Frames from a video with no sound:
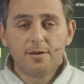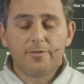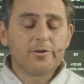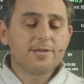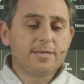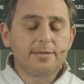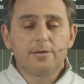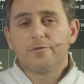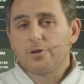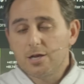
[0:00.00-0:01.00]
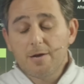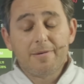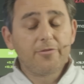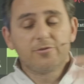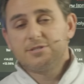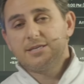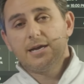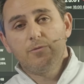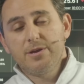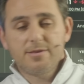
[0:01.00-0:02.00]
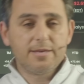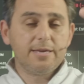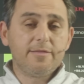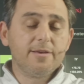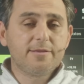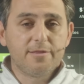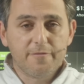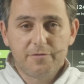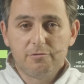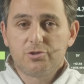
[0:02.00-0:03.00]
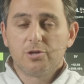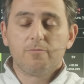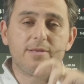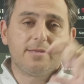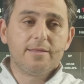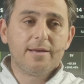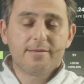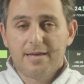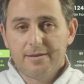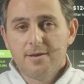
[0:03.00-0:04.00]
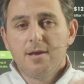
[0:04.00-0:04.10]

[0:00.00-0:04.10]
They're going to sit there and they're going to come out and they're going to say, we see this in the future. We see this, that.